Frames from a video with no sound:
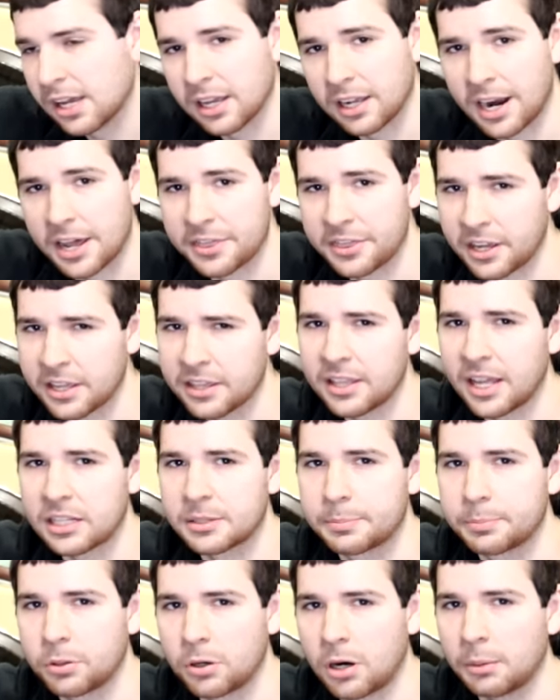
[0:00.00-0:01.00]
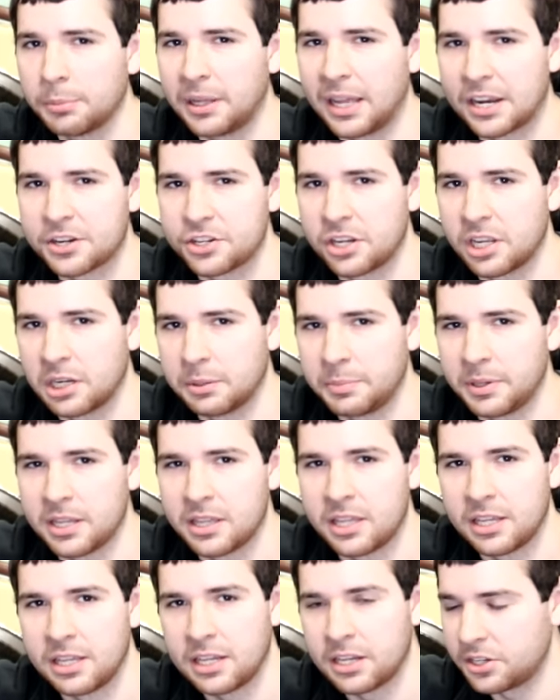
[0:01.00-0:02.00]
And I think that's probably actually gonna be
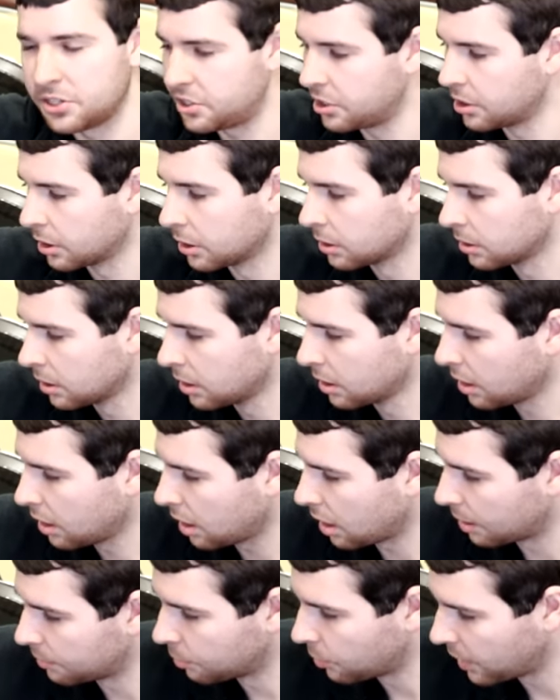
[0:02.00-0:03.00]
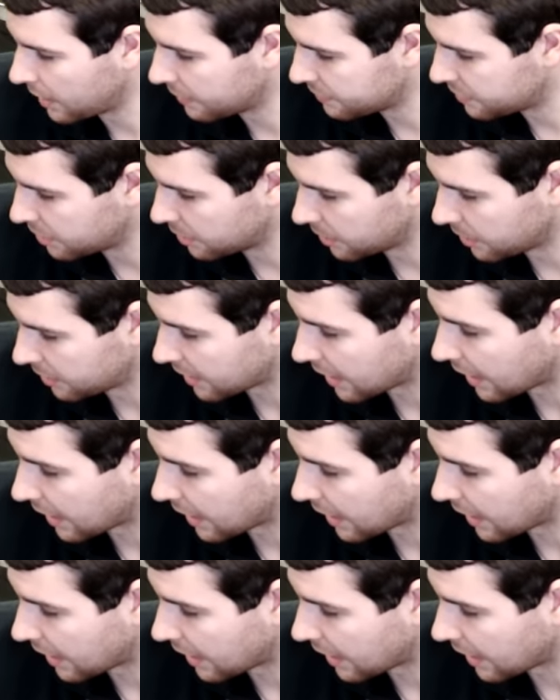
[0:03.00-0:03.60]
the easier um, way of doing